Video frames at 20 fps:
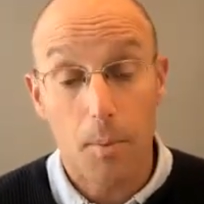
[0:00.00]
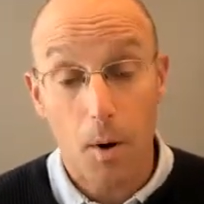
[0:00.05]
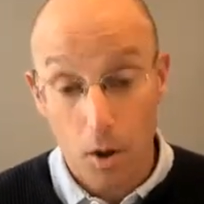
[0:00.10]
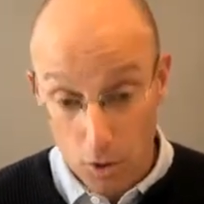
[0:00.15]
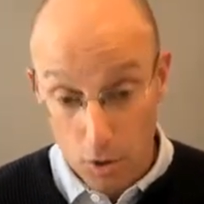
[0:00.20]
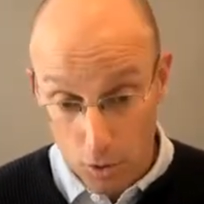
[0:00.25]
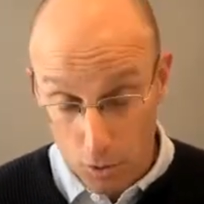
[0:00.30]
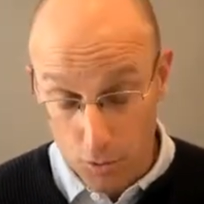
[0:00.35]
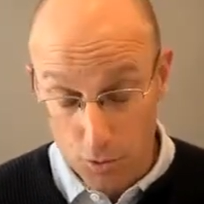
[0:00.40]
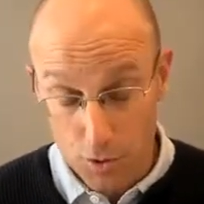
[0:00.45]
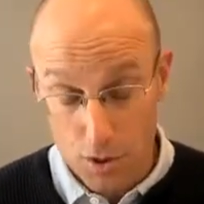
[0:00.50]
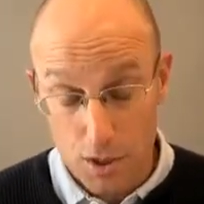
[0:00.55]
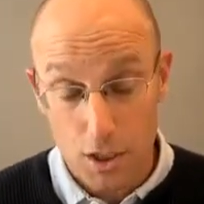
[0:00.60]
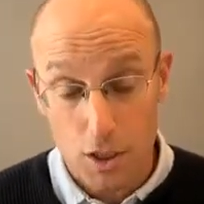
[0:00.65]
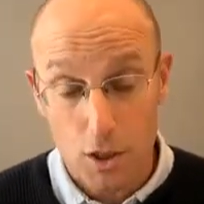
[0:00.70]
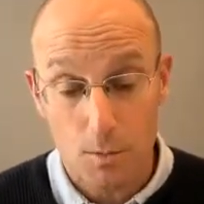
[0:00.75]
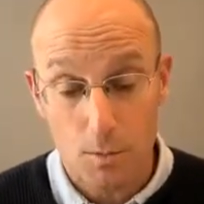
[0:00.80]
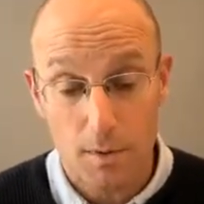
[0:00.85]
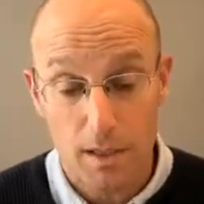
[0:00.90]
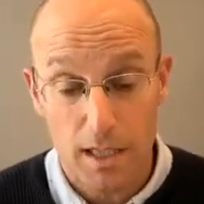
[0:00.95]
the
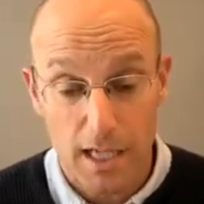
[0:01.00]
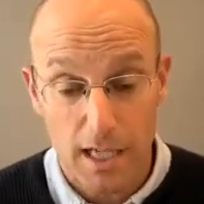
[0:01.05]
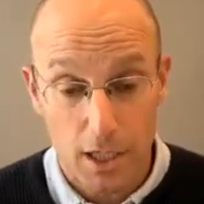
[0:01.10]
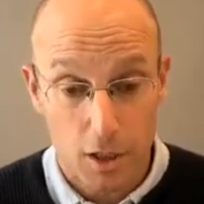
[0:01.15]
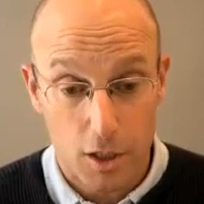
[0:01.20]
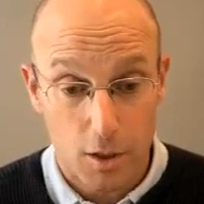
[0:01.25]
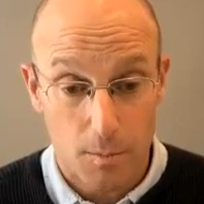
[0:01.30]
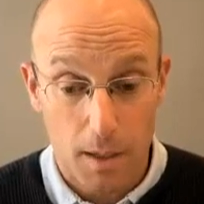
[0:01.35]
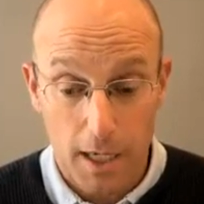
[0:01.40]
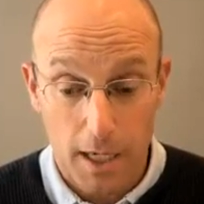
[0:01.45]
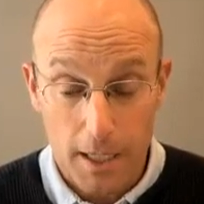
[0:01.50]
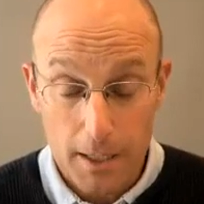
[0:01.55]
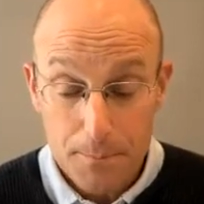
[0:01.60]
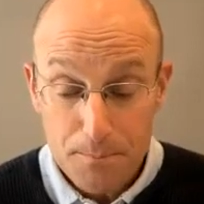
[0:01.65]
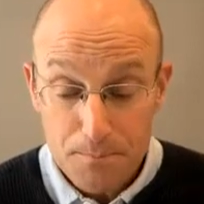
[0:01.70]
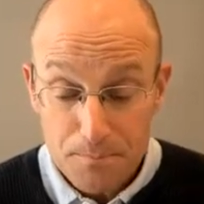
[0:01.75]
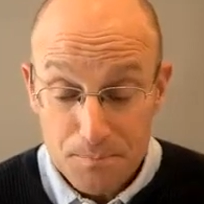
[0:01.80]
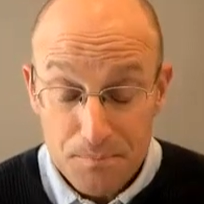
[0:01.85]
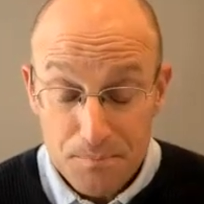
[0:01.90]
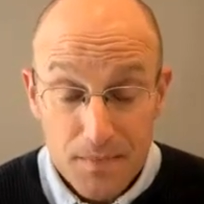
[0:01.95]
particles accumulate in your body.
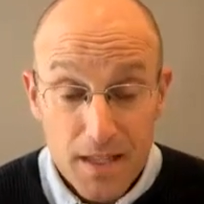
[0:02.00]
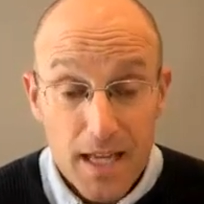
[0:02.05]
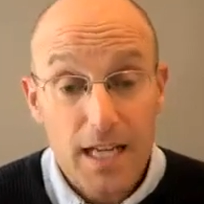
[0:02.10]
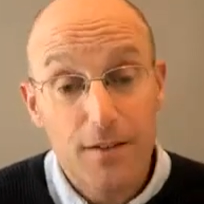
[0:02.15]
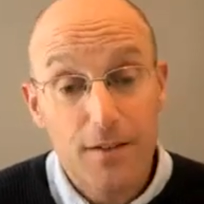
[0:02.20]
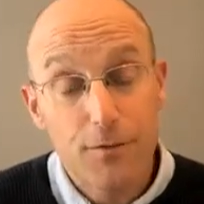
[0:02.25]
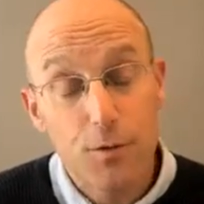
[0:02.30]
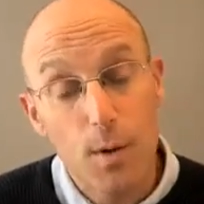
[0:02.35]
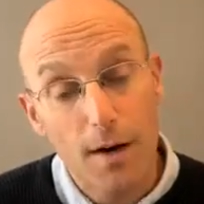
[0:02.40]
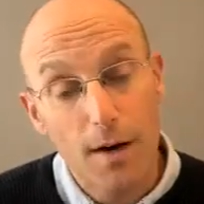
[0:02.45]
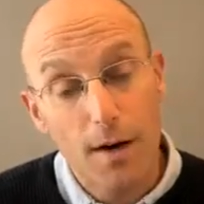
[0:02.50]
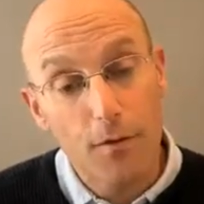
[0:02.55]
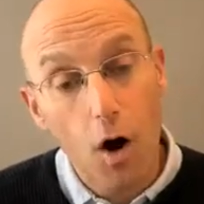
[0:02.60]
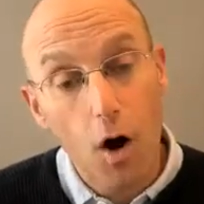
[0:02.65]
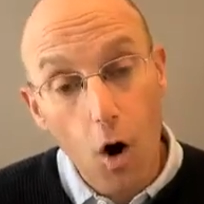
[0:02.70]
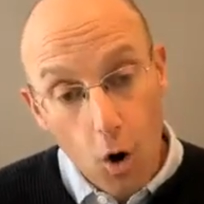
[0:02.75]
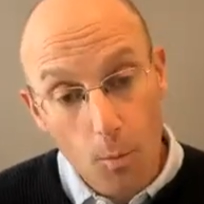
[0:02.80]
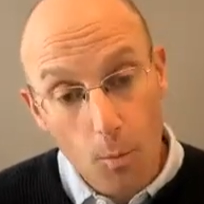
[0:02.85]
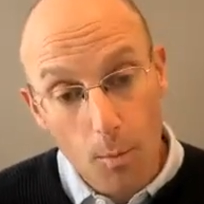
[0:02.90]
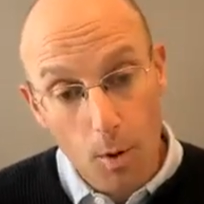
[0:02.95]
And if you have
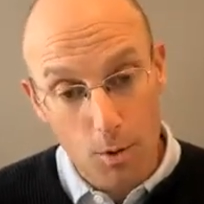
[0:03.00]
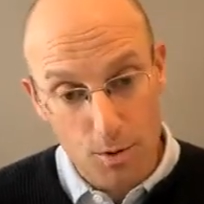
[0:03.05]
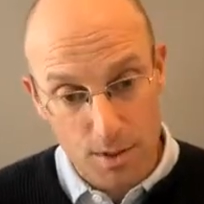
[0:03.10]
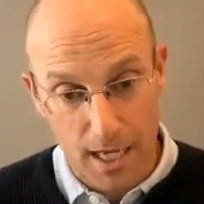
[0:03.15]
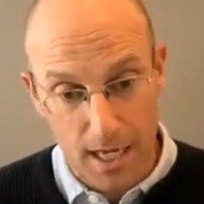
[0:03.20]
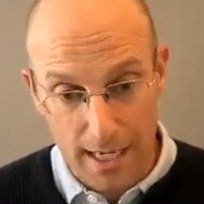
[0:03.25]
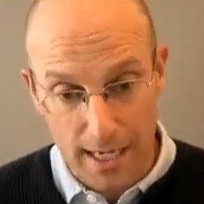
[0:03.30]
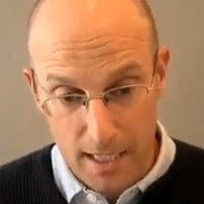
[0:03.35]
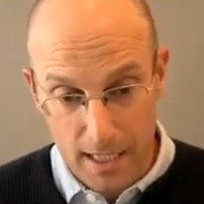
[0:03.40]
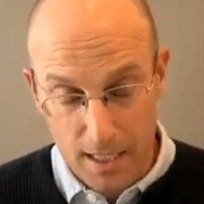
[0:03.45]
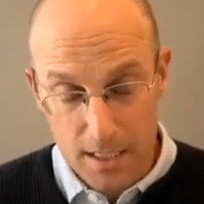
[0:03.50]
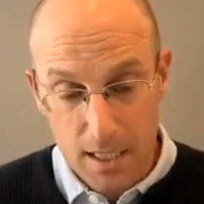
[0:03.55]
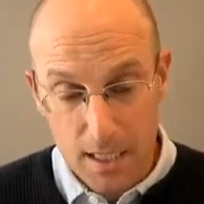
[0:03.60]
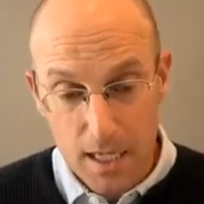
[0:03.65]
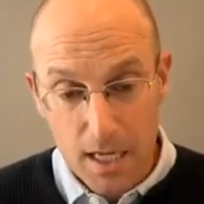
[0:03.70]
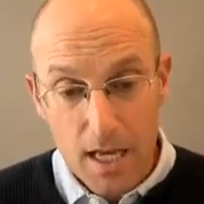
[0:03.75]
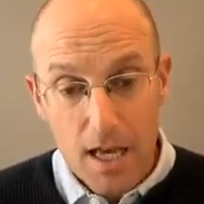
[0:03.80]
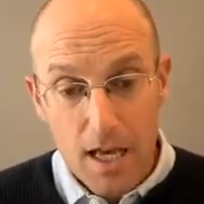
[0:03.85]
homozygous,